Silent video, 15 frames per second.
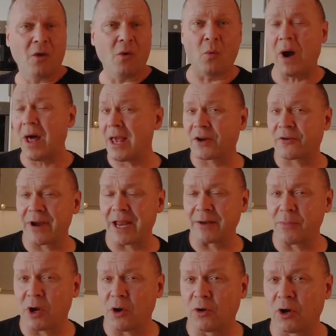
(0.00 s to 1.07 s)
while I create
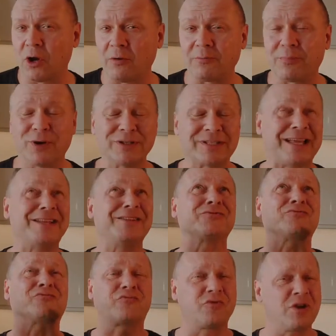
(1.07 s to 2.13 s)
my own compost, and it's
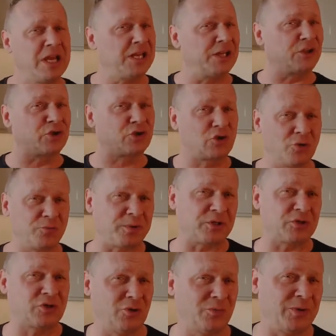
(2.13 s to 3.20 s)
really super,
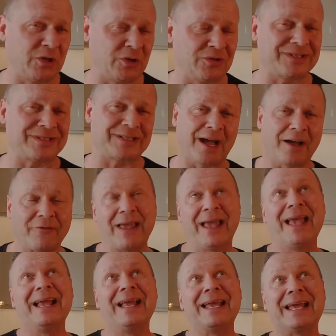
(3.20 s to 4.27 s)
super good stuff,
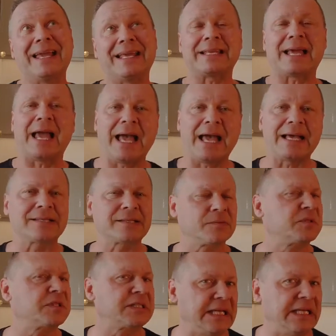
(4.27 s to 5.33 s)
it has some
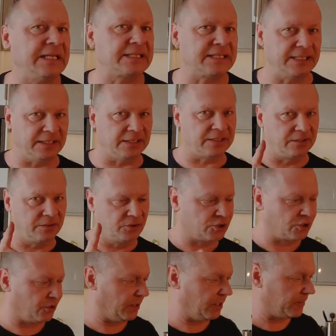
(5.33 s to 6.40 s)
seeds in it.
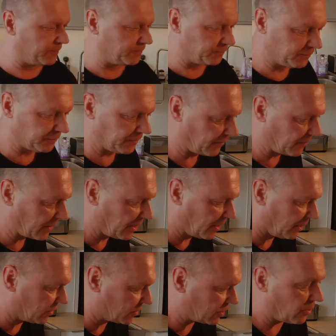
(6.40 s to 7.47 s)
Show you.
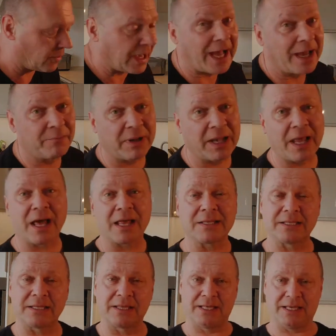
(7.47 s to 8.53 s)
So I
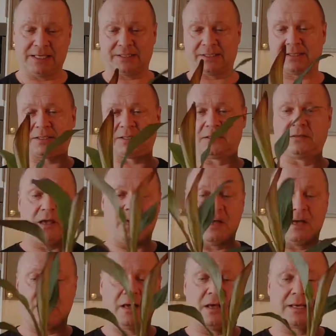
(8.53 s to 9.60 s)
planted this
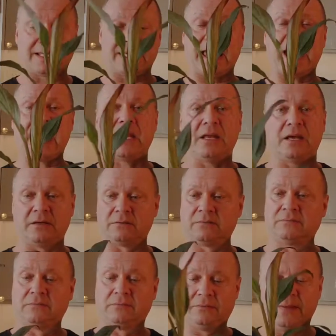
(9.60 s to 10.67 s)
canna.
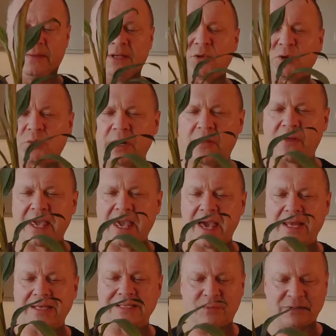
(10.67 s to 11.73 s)
This was one of the
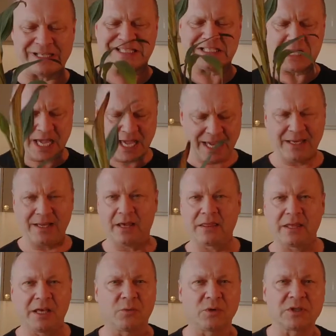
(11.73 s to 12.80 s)
cannas that was like tiny. I
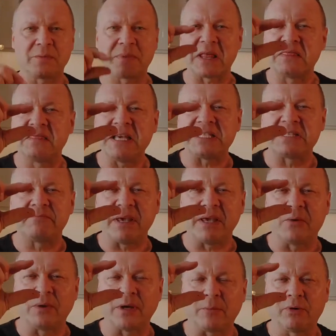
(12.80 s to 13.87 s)
think it was about this
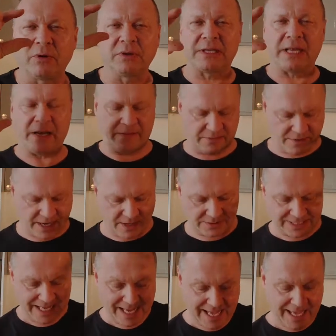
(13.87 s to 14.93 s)
big when I pulled it out of the ground.
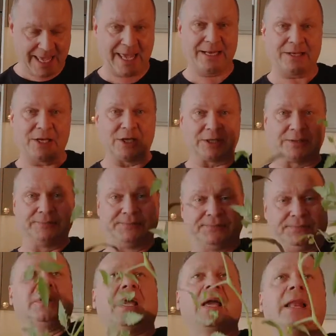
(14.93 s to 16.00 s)
And look,
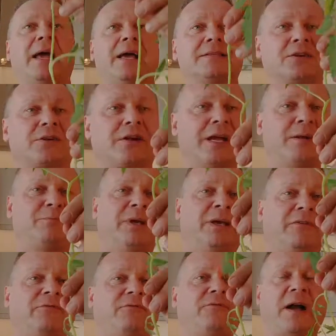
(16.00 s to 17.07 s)
it has a great
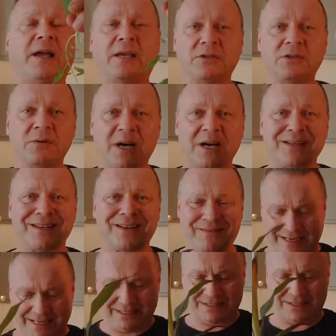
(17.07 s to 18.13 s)
big fucking tomato
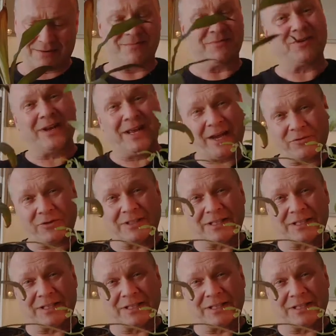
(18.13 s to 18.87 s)
in it. So I'm gonna have to